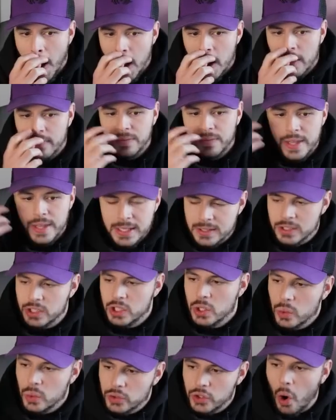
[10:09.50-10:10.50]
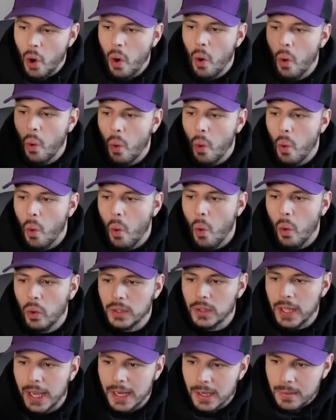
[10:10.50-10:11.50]
this dude's whole,
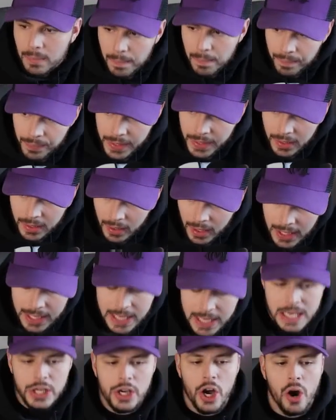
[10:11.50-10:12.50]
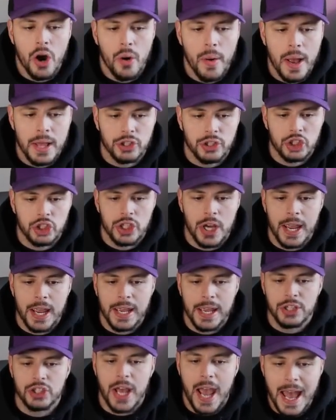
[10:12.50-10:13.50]
like, ego has
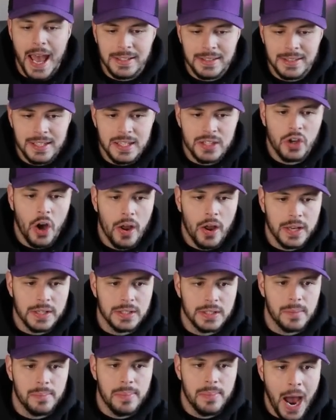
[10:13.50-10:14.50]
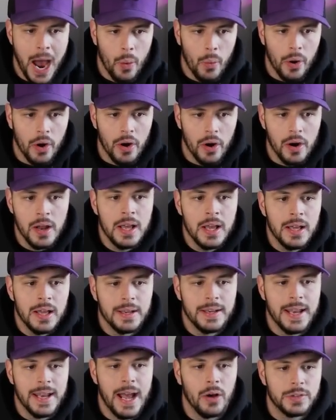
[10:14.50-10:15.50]
changed as he's got into power.
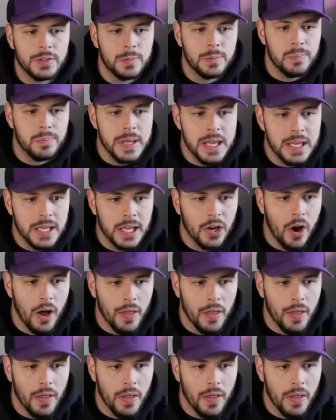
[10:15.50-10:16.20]
Now, speaking on